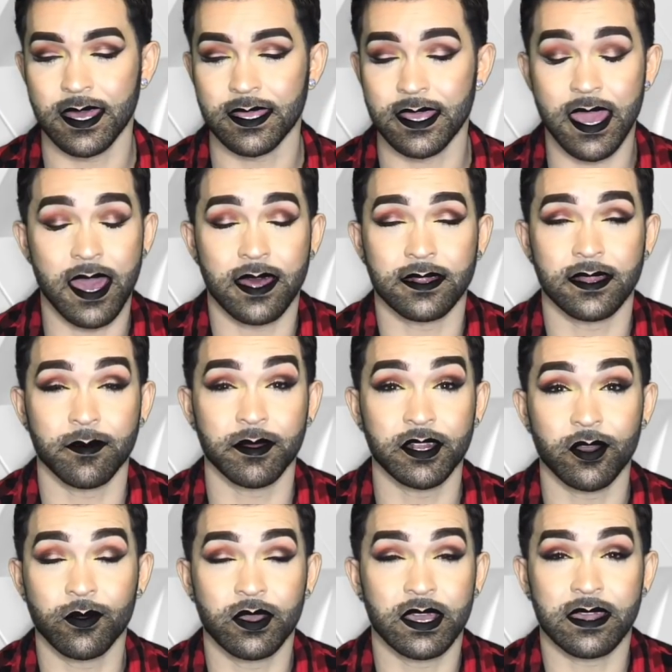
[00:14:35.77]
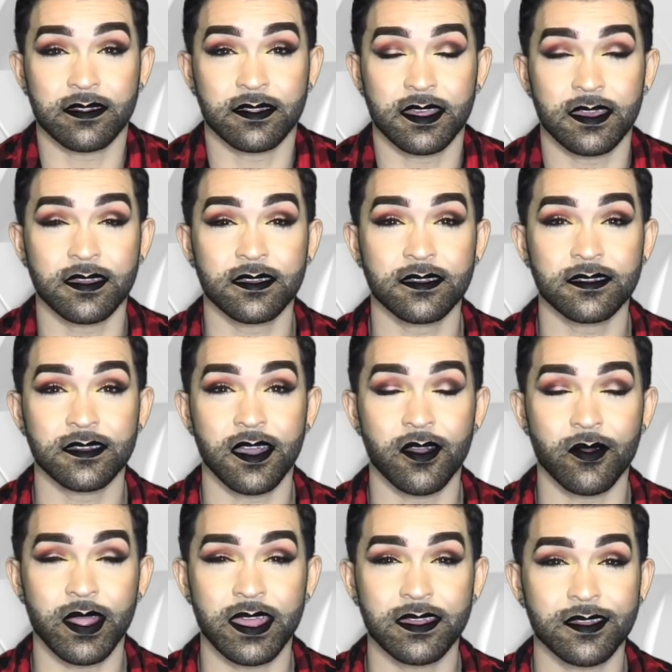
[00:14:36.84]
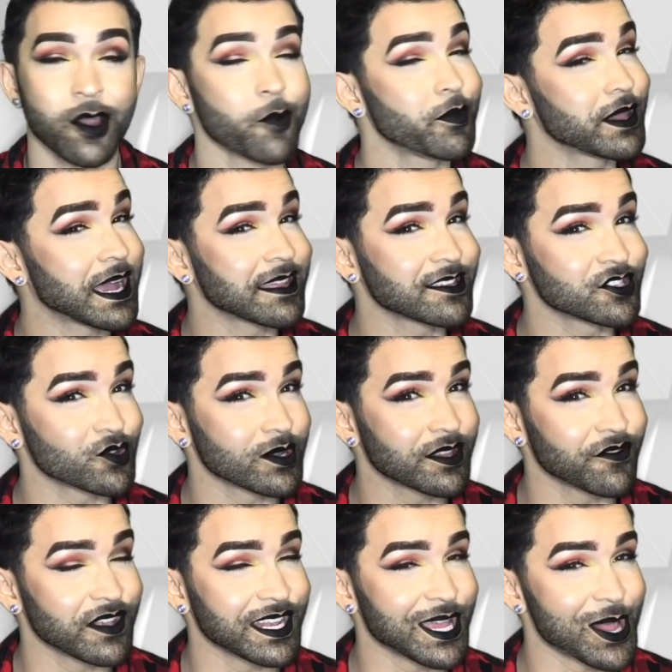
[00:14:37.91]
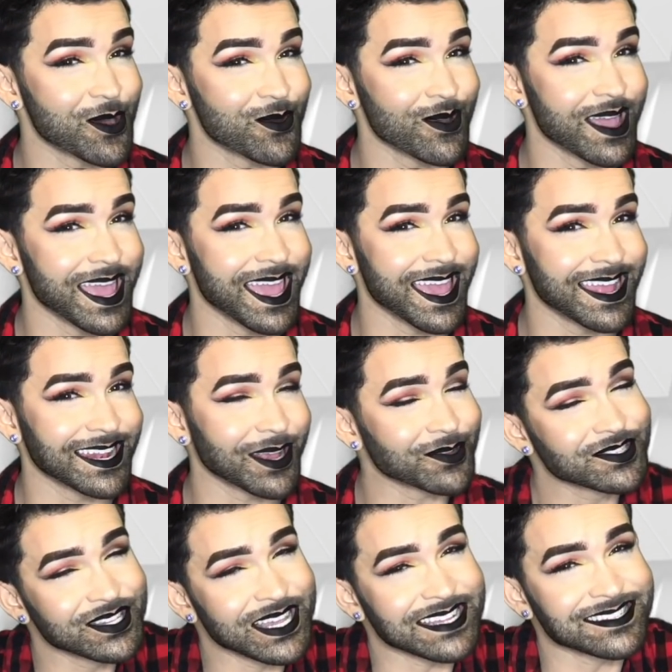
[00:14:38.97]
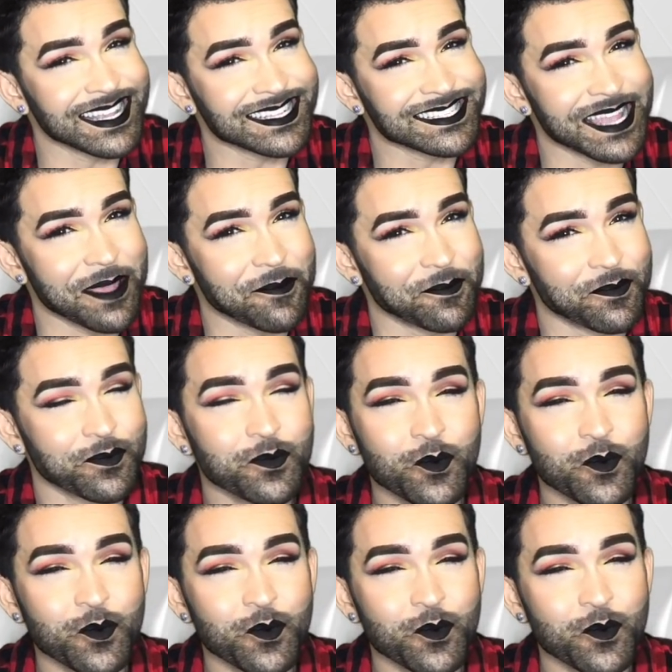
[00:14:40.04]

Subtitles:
yeah, let me know what you guys think. All right, I hope you guys enjoyed the video, and I'll see you guys next time.